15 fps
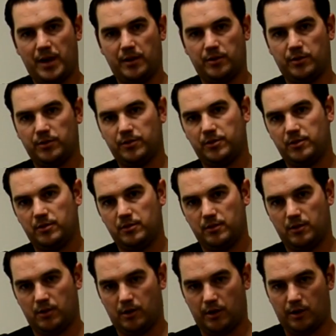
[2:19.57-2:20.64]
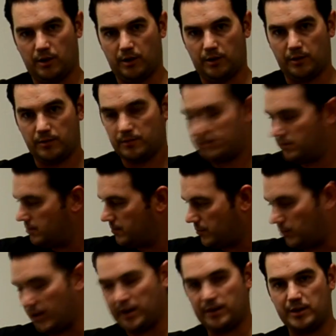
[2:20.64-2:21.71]
panels are
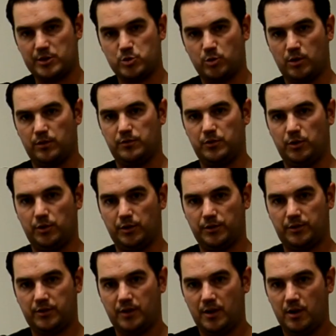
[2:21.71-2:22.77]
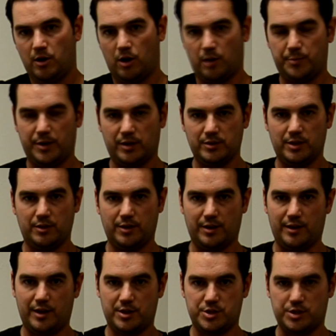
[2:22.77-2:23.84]
rated at 12 volts, our parallel
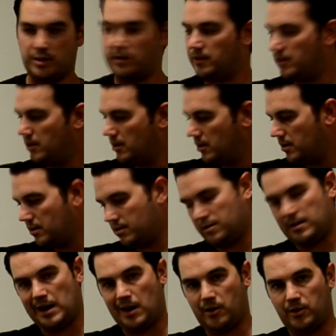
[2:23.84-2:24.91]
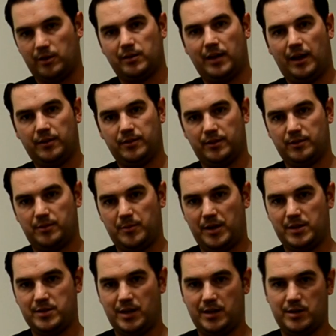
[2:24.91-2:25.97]
connection now allows us to
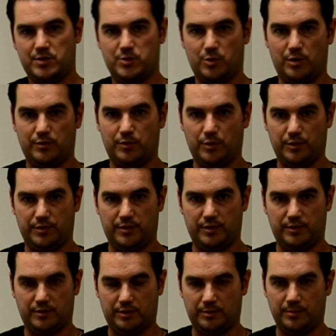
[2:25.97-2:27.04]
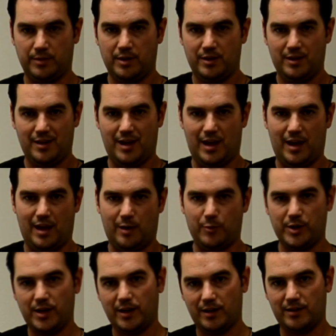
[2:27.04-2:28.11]
maintain a 12 volt system and
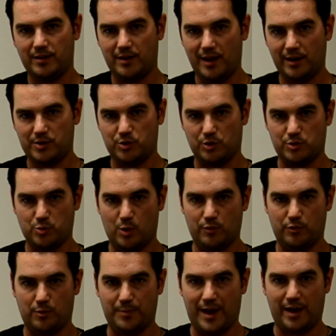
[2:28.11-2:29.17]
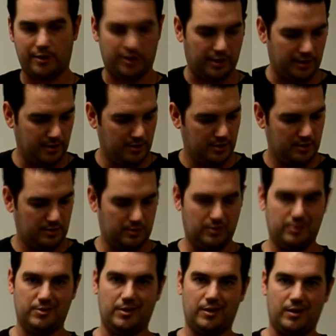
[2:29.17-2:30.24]
we can connect to a 12 volt battery
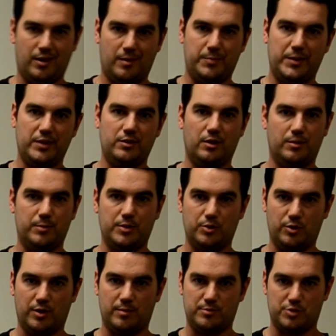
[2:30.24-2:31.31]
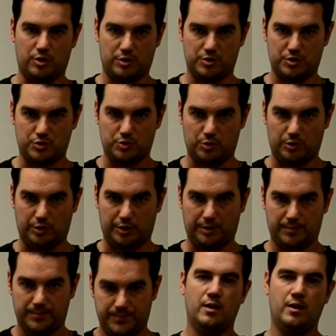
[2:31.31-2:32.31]
using a PWM charge controller.